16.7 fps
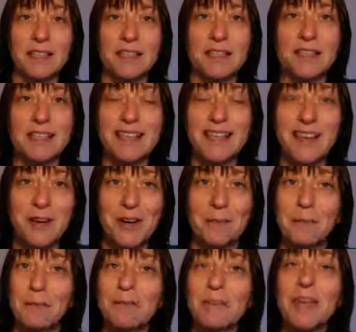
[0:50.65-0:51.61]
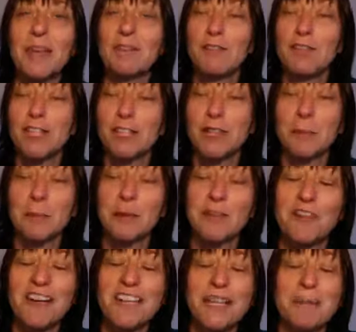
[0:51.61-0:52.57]
So if you don't know me
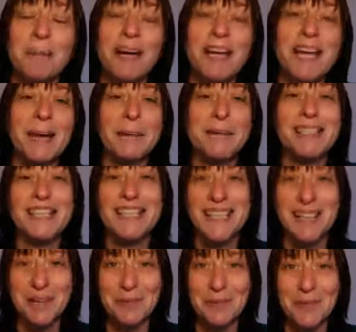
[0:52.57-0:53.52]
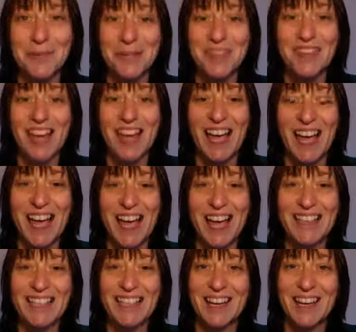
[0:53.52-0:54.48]
already, my name is Adele Booth,
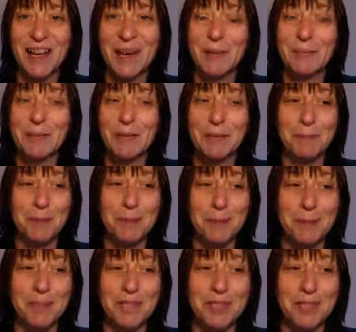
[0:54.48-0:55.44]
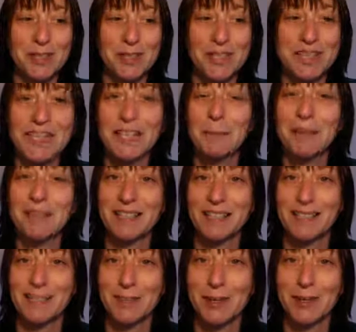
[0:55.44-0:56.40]
and I help people to take their
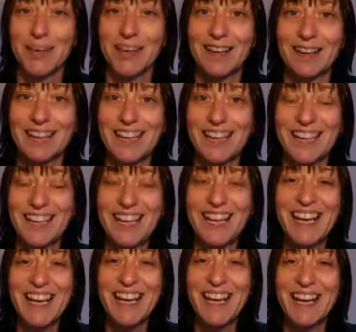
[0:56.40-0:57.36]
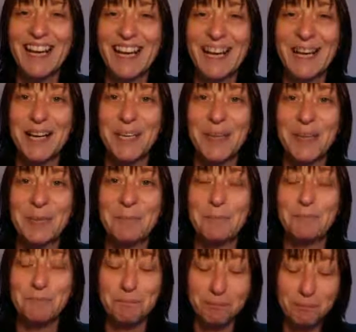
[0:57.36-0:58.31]
businesses online
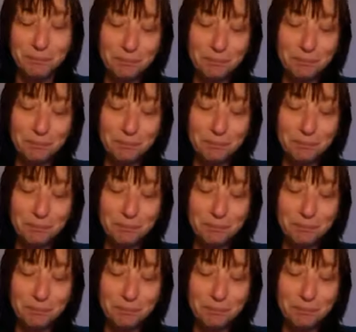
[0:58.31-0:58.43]
um,